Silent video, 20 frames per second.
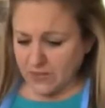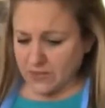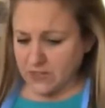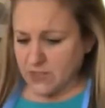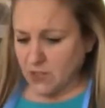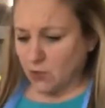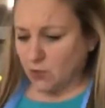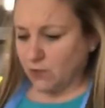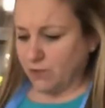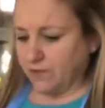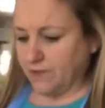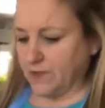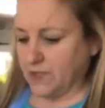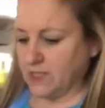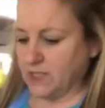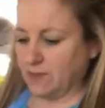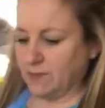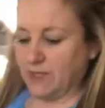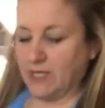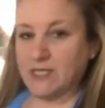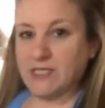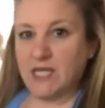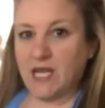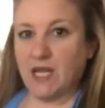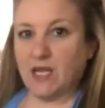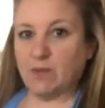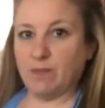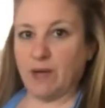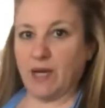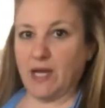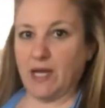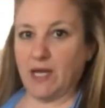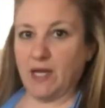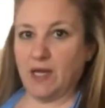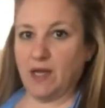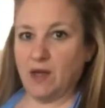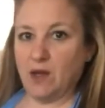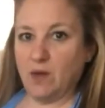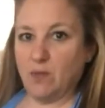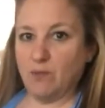So first I'm going to take
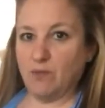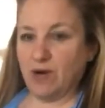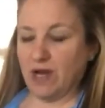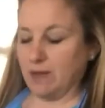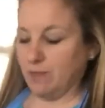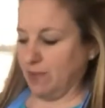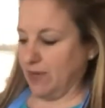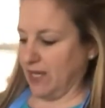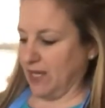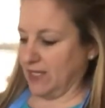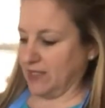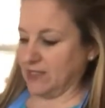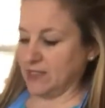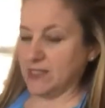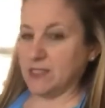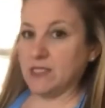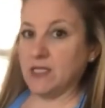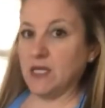my bread pans.